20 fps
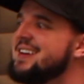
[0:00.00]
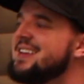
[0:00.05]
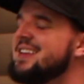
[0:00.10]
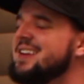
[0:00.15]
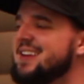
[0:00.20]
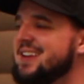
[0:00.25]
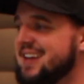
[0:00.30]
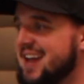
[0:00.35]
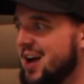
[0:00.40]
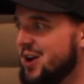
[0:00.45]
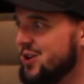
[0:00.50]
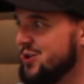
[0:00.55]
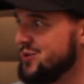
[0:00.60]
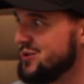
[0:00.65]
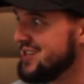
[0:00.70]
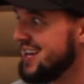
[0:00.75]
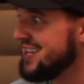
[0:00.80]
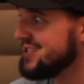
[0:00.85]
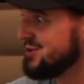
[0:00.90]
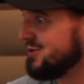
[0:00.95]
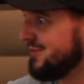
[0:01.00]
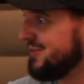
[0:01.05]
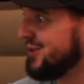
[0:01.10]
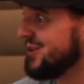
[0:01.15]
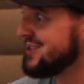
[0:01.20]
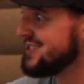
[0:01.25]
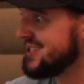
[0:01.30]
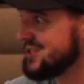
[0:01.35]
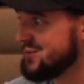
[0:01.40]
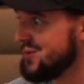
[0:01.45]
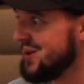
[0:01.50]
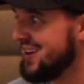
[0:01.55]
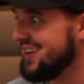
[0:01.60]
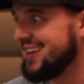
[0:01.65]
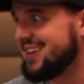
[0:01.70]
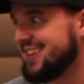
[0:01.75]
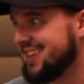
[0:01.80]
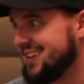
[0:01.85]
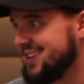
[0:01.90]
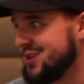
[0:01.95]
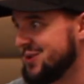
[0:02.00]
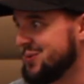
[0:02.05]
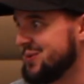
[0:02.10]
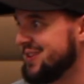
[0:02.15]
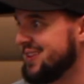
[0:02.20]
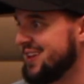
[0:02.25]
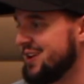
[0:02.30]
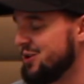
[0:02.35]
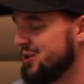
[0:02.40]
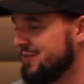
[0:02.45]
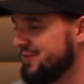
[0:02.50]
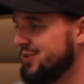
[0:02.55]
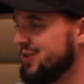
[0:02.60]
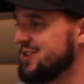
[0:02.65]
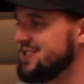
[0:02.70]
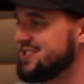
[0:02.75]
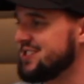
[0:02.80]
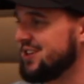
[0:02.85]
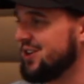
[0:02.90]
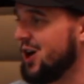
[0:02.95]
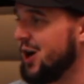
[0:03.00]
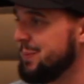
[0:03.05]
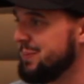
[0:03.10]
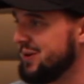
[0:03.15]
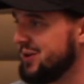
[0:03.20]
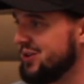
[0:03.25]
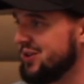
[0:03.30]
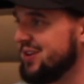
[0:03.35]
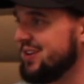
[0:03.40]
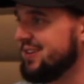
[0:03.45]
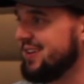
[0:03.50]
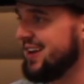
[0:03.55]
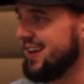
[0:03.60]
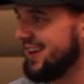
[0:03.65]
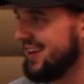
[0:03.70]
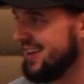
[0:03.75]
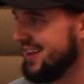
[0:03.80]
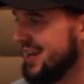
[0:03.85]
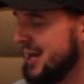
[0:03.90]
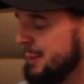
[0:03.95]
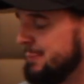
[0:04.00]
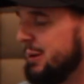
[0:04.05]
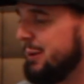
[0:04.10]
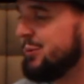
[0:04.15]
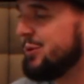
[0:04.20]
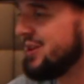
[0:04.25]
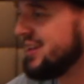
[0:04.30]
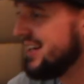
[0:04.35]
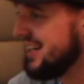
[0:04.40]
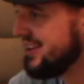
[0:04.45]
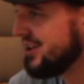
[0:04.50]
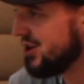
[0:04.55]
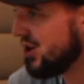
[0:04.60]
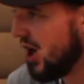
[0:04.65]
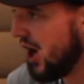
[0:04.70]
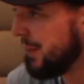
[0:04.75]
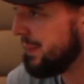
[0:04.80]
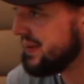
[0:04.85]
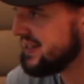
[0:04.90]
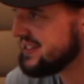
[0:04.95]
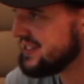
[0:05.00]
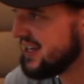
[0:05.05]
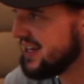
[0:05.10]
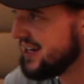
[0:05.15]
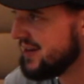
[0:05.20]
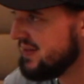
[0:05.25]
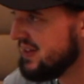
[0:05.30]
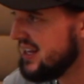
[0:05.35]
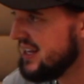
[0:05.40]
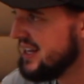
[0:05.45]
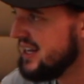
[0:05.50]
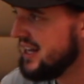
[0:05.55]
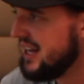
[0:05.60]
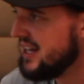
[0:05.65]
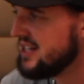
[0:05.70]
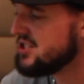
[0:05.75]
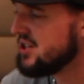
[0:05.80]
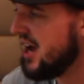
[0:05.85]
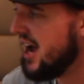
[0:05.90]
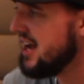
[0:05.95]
they can now use us, refer us as well, like they do when they refer us to carpet, like people that need their carpets done. And so